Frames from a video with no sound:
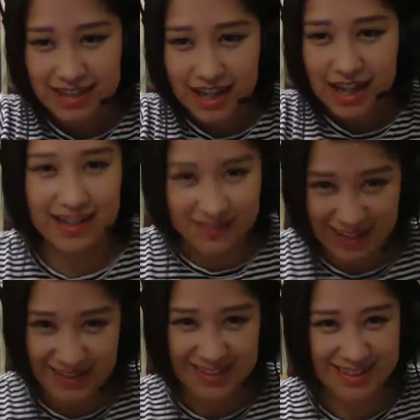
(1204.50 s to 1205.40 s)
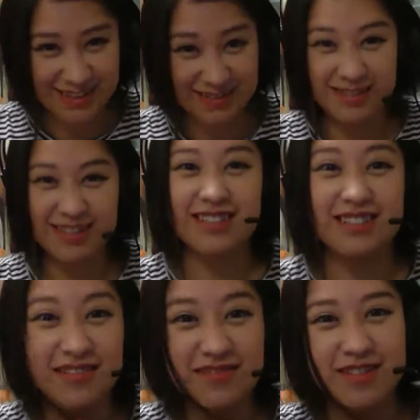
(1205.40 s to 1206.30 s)
have I become more
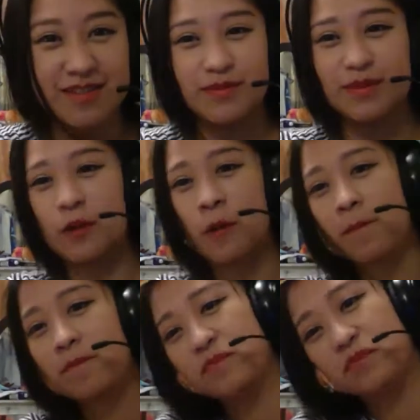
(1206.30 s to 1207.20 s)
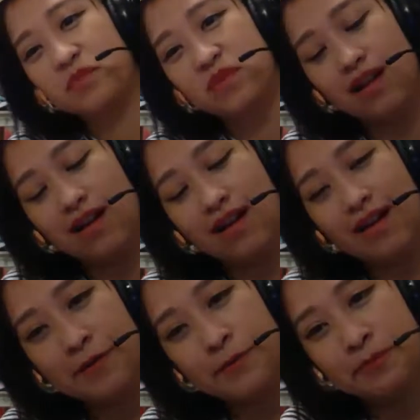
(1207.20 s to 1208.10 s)
comfortable?
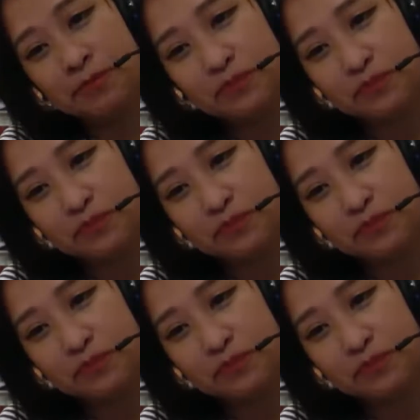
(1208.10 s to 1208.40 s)
Um,